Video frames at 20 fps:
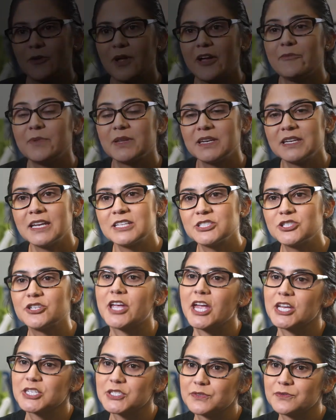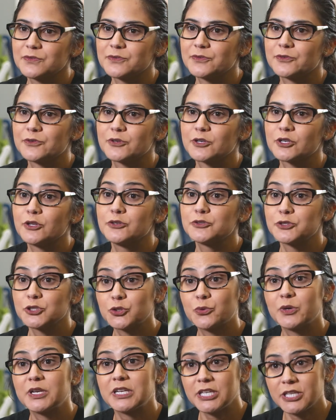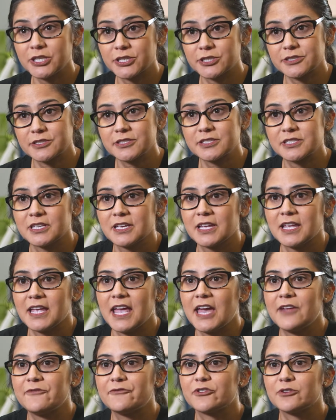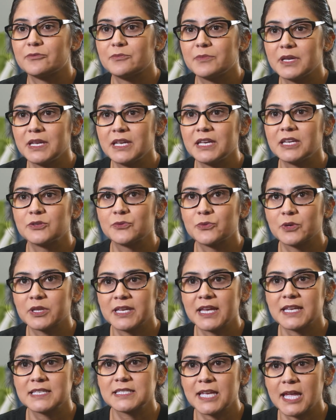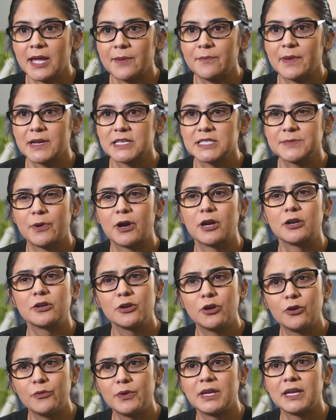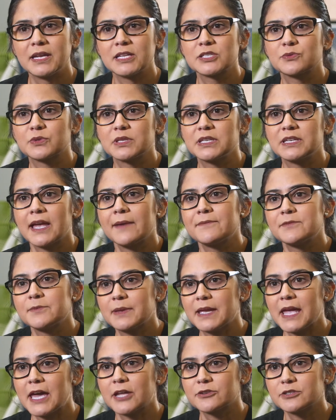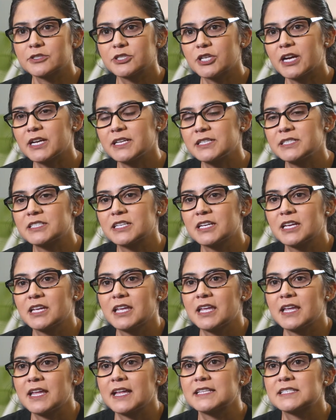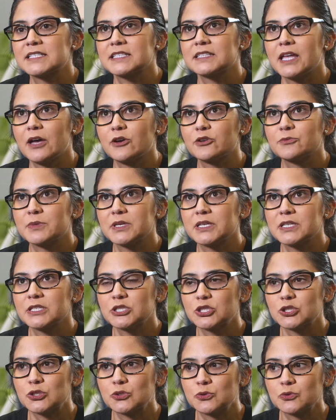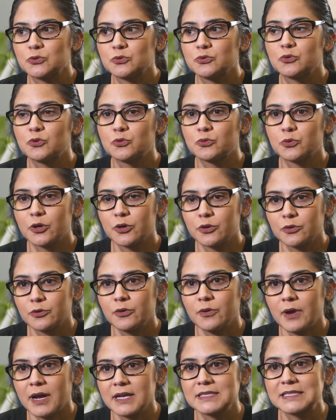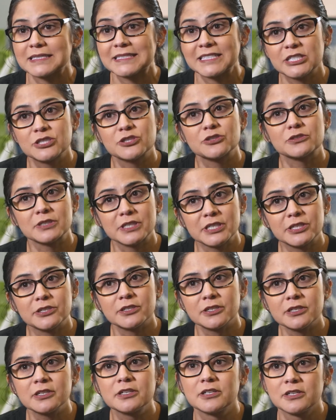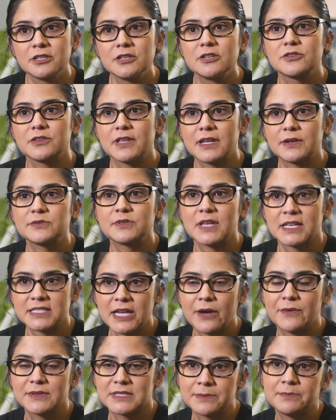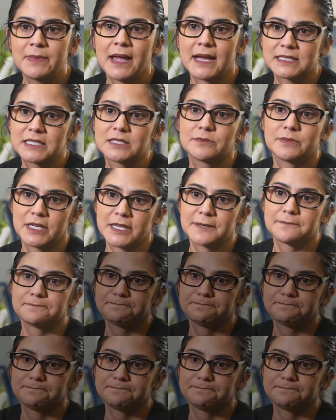Well, I've been in education for close to 20 years, and for me, it really has kept my spark going. It's really kept me energized. It's allowed me to grow as a teacher leader, so that's how it's impacted me.